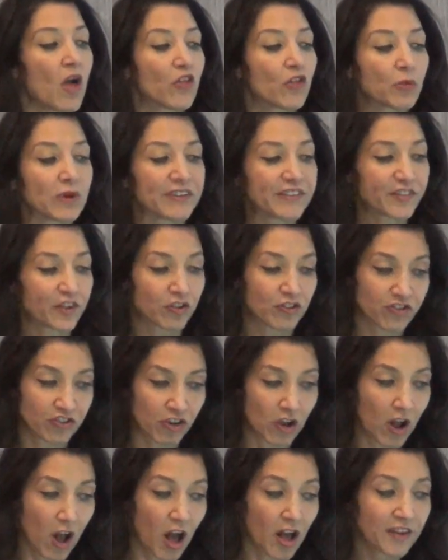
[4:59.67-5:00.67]
The
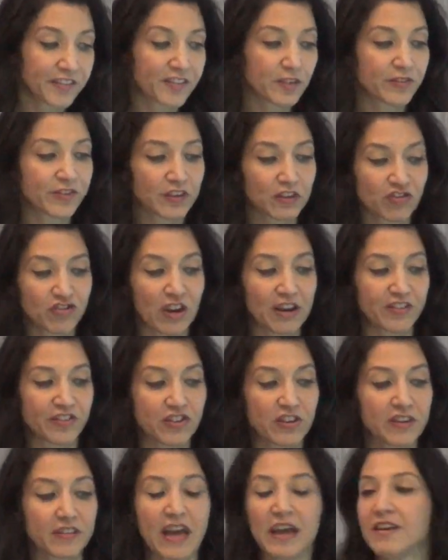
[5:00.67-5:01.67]
researcher also
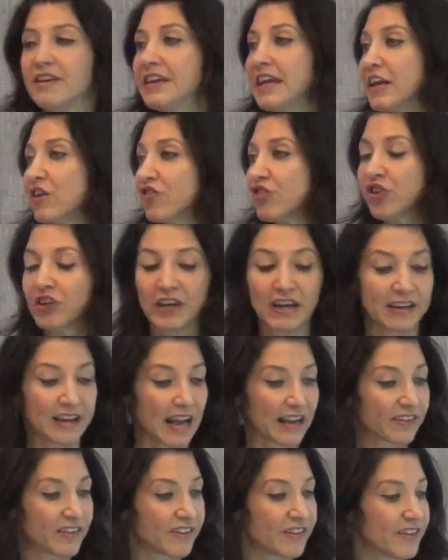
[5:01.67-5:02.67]
suggested that nature
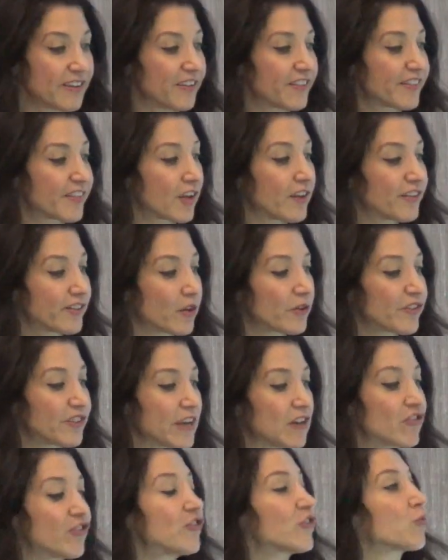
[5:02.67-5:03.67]
connectedness
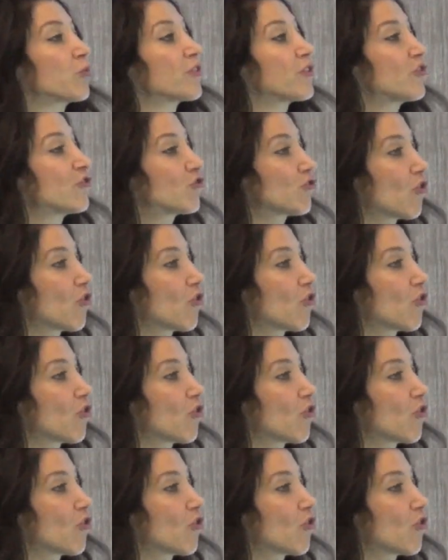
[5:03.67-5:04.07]
associations were the